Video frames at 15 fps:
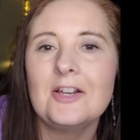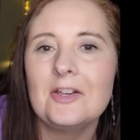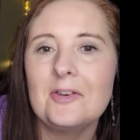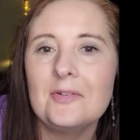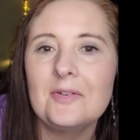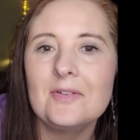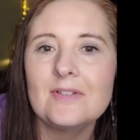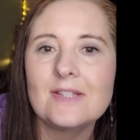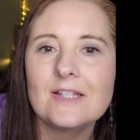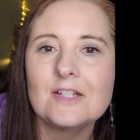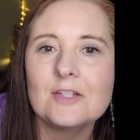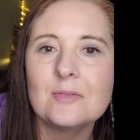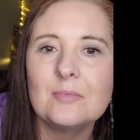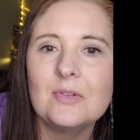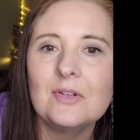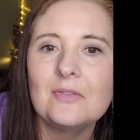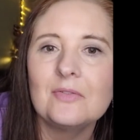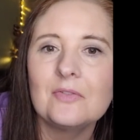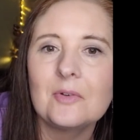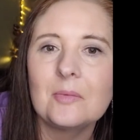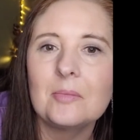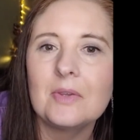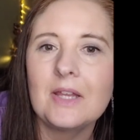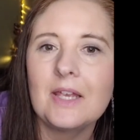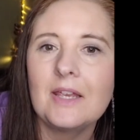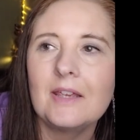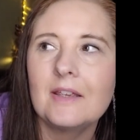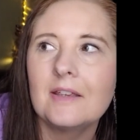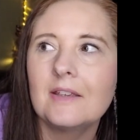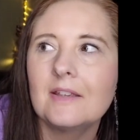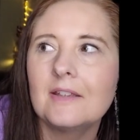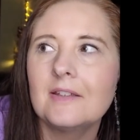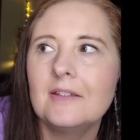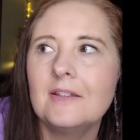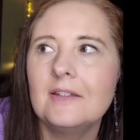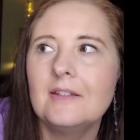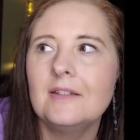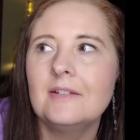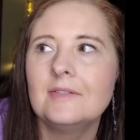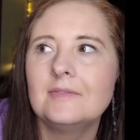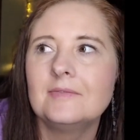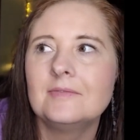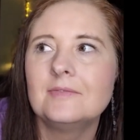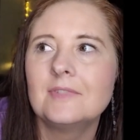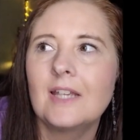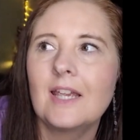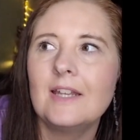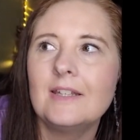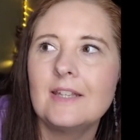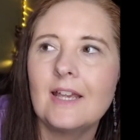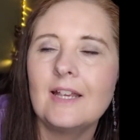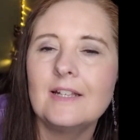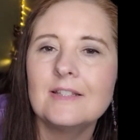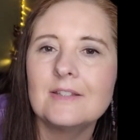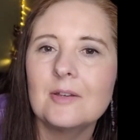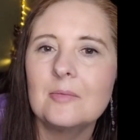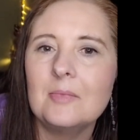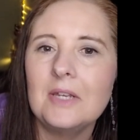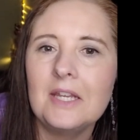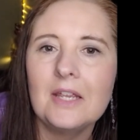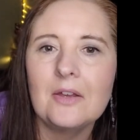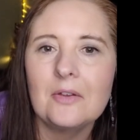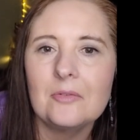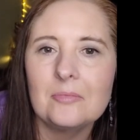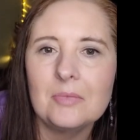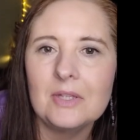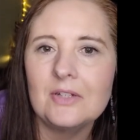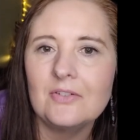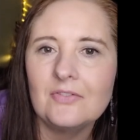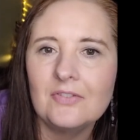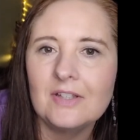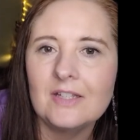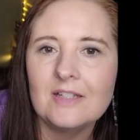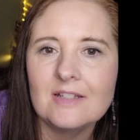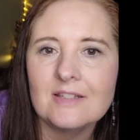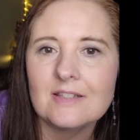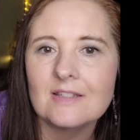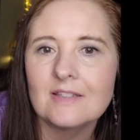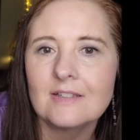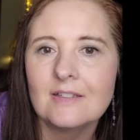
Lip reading: Who knew such a beautiful plant could contain so many health benefits?